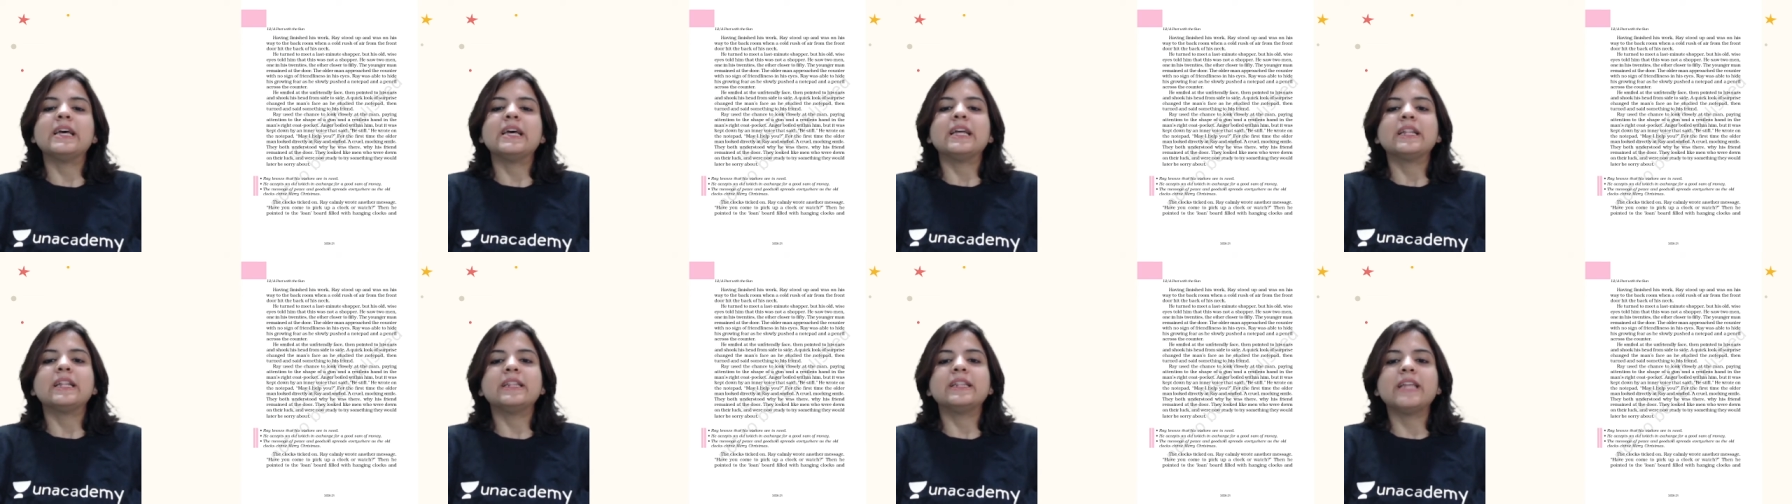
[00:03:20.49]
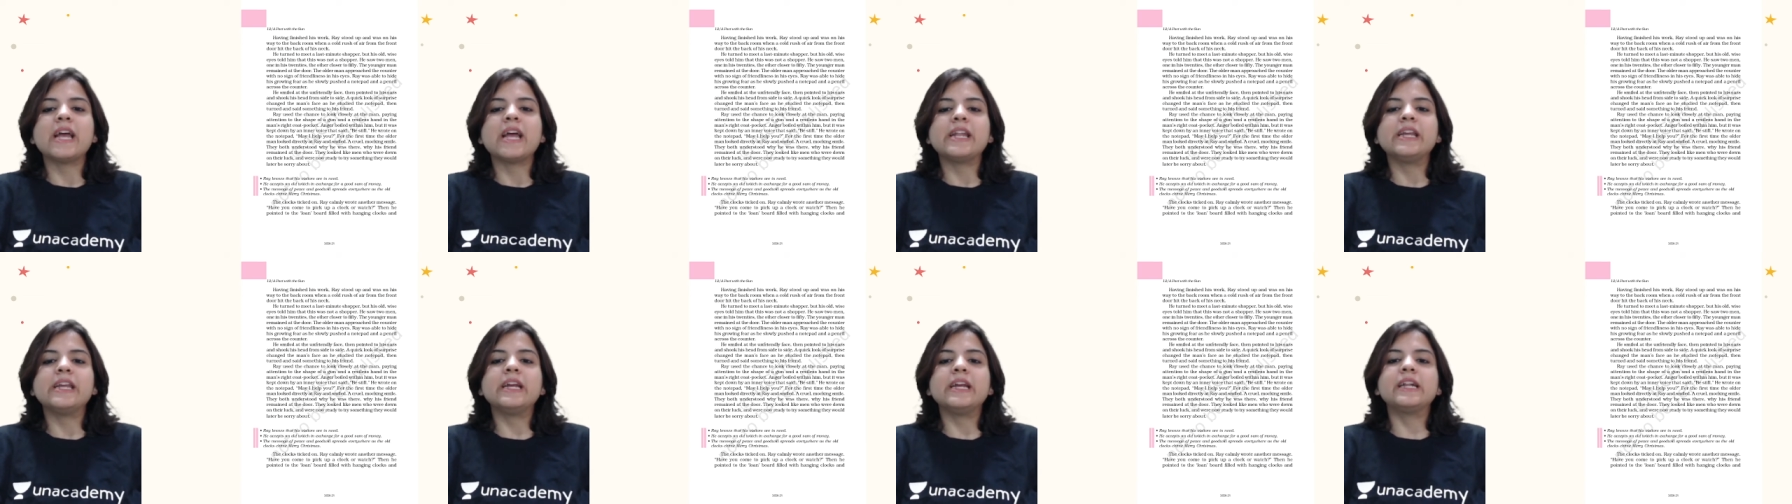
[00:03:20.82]

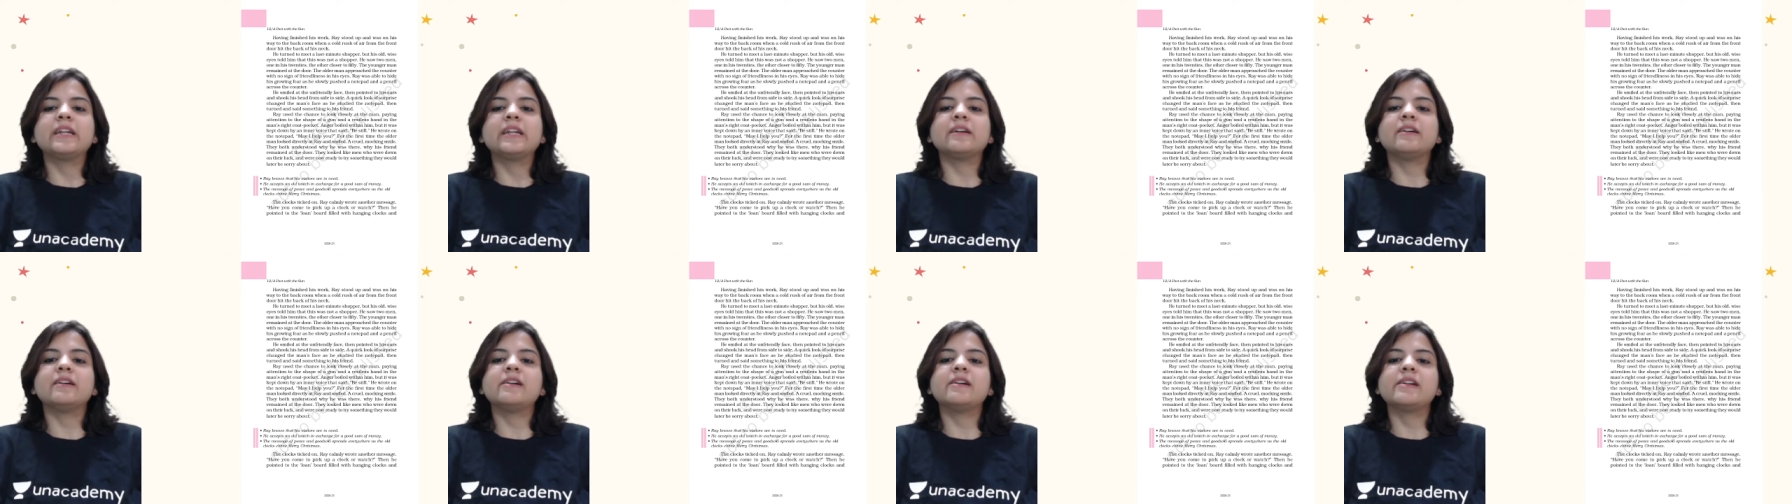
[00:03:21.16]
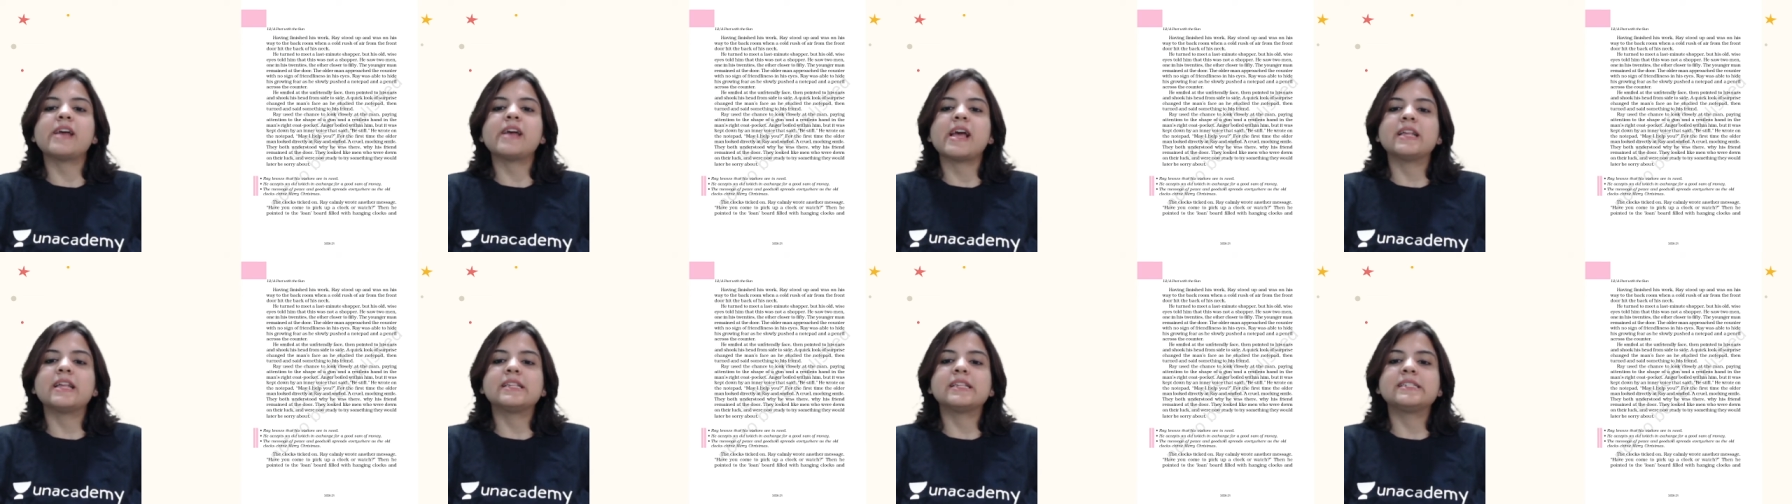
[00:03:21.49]
Then he turned
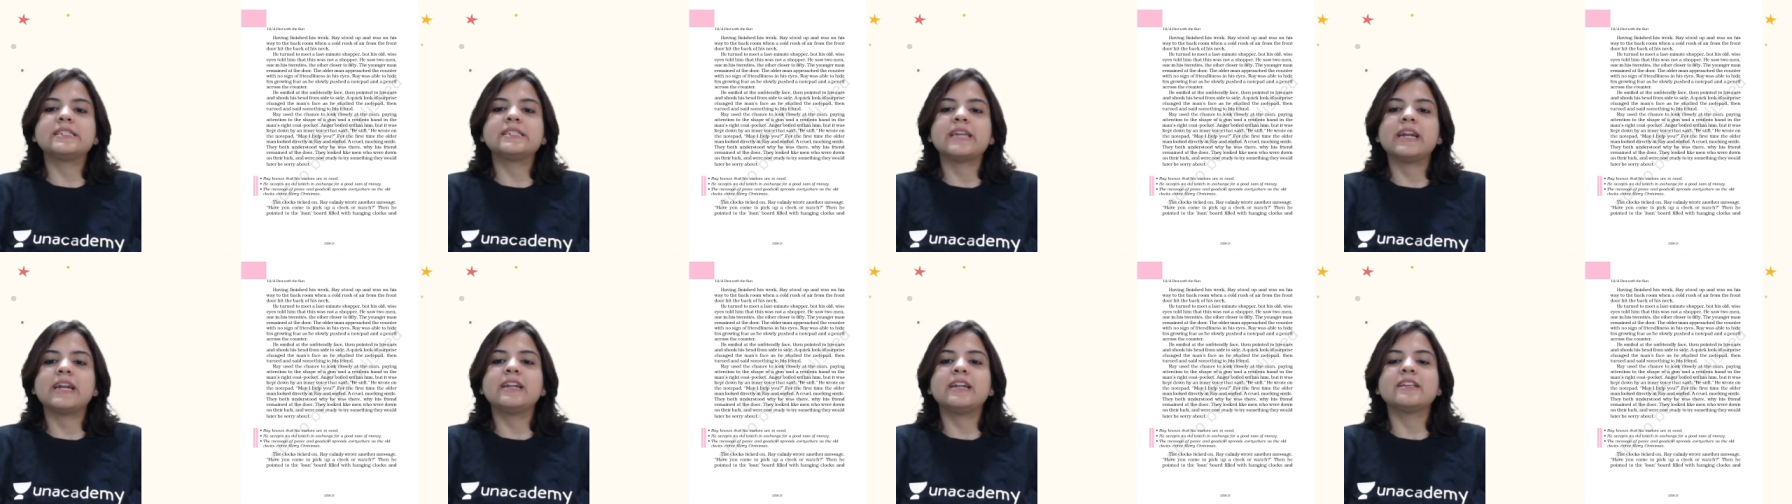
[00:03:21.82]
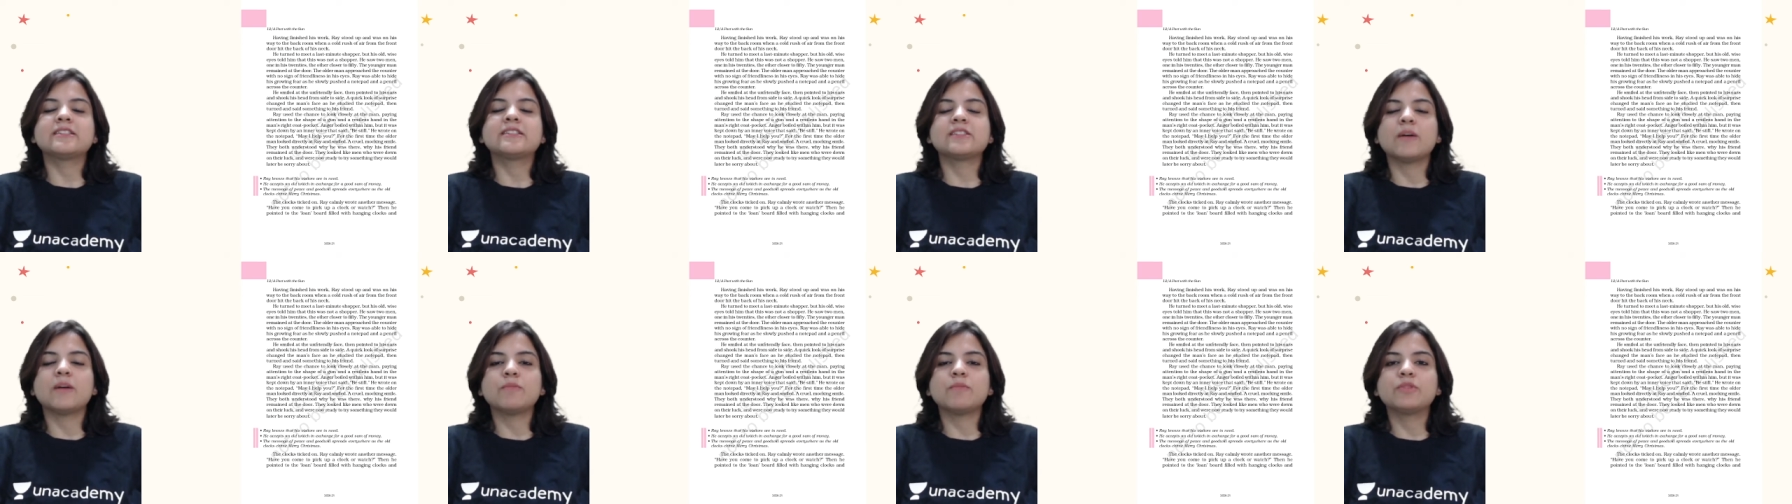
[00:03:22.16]
and said
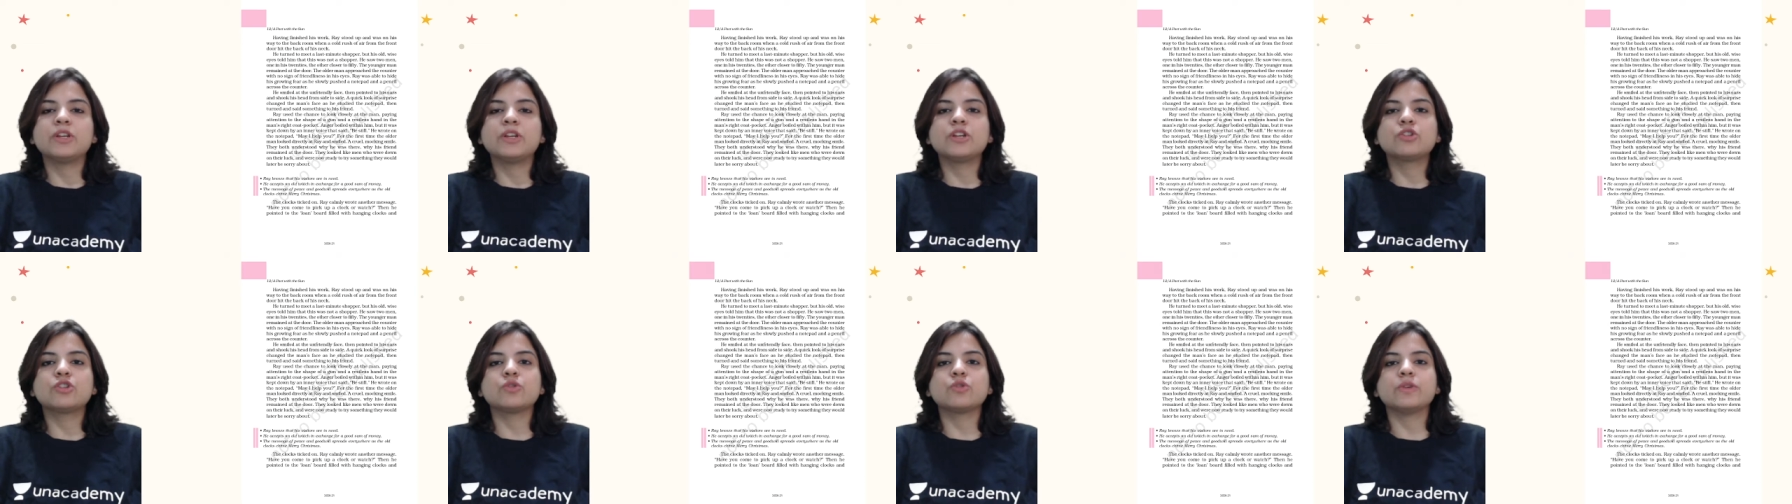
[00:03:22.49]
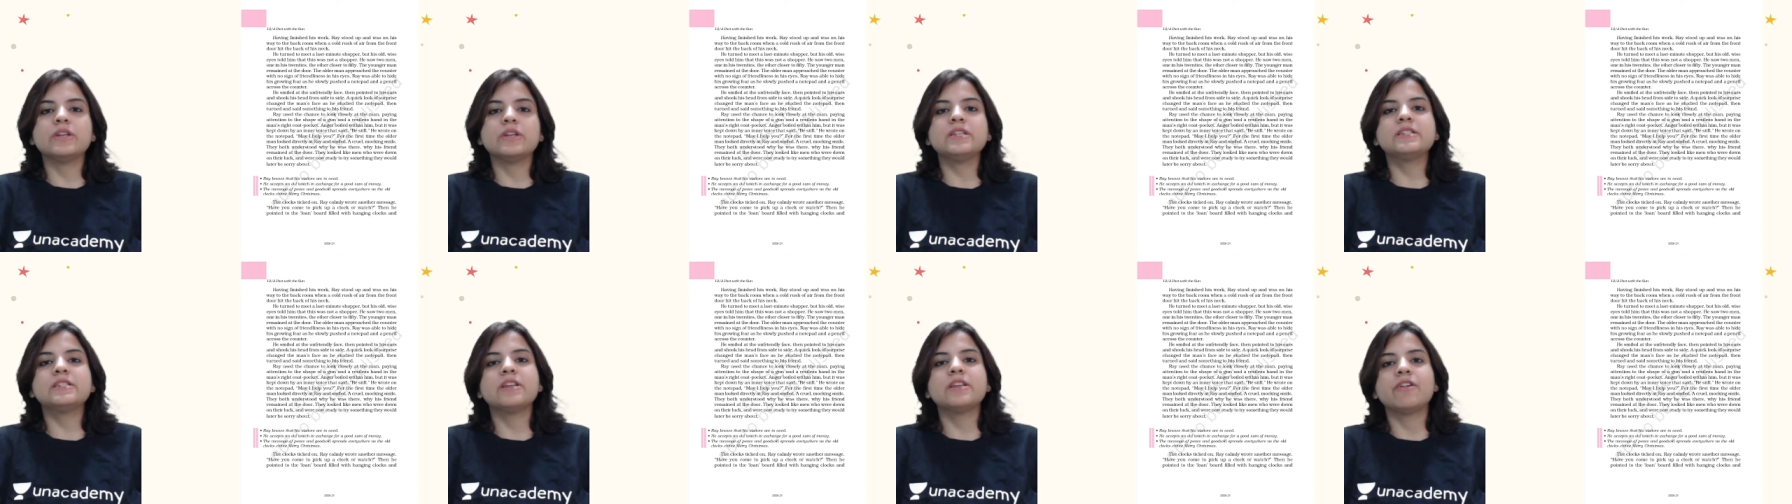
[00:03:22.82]
something to
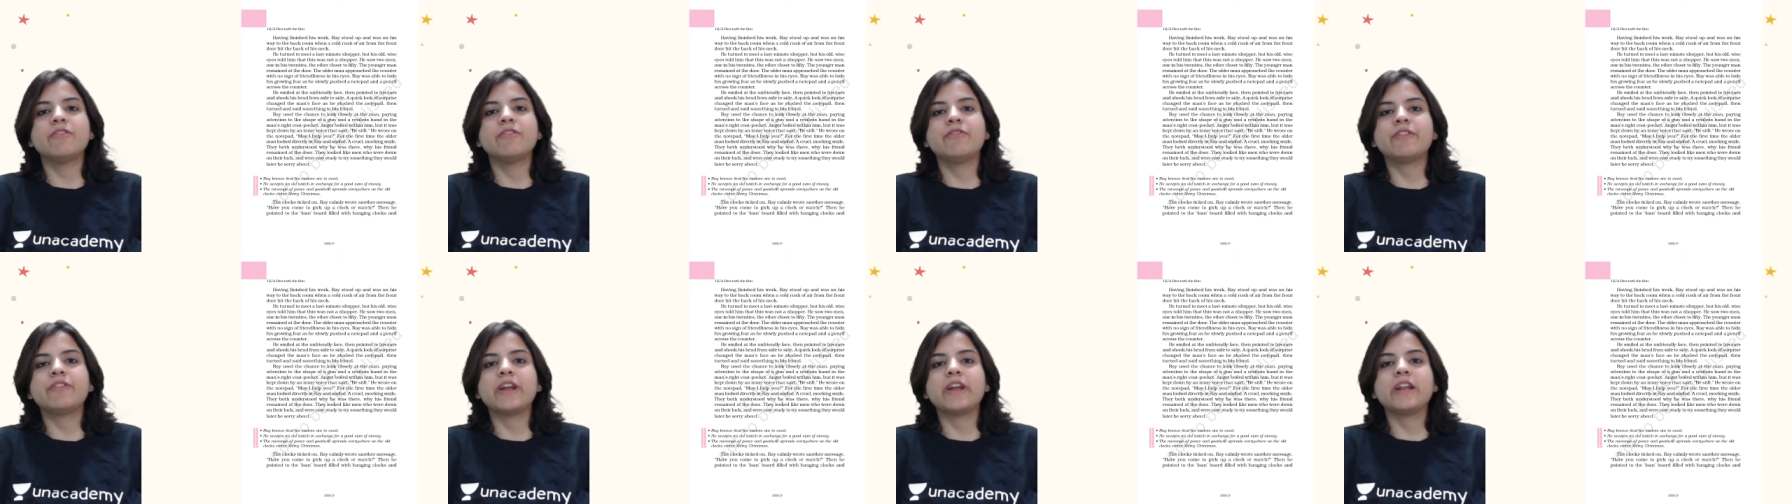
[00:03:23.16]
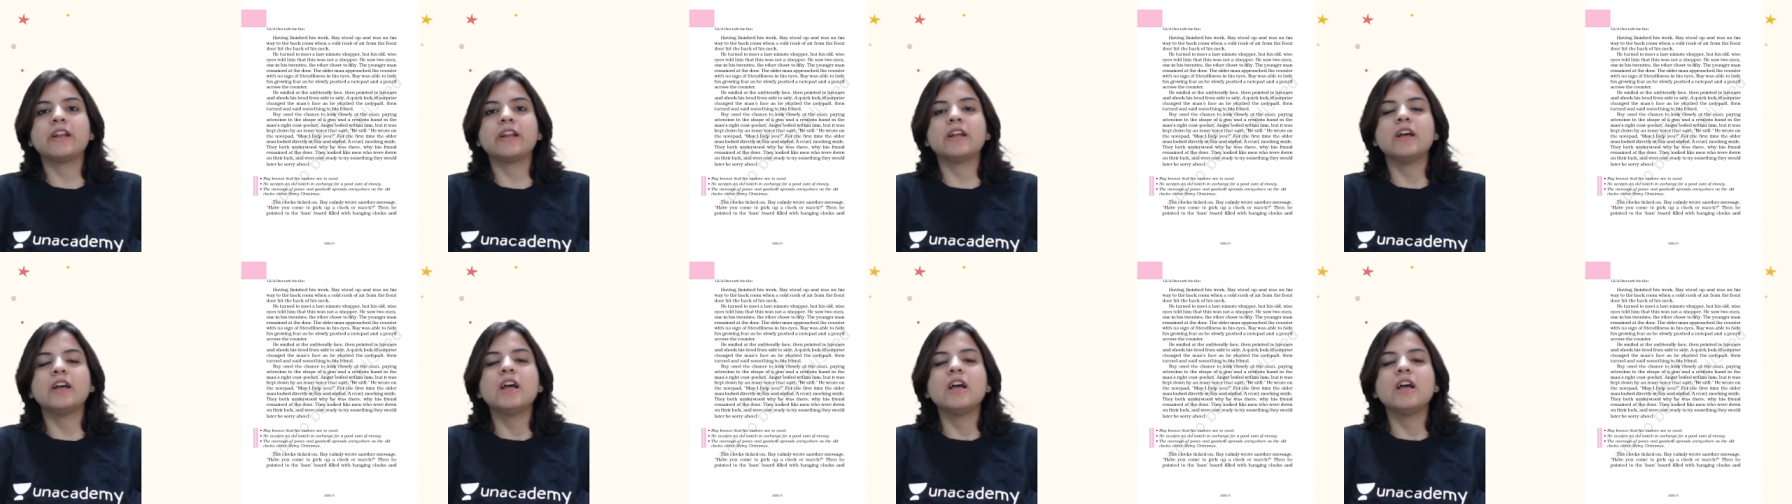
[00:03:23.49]
his friend.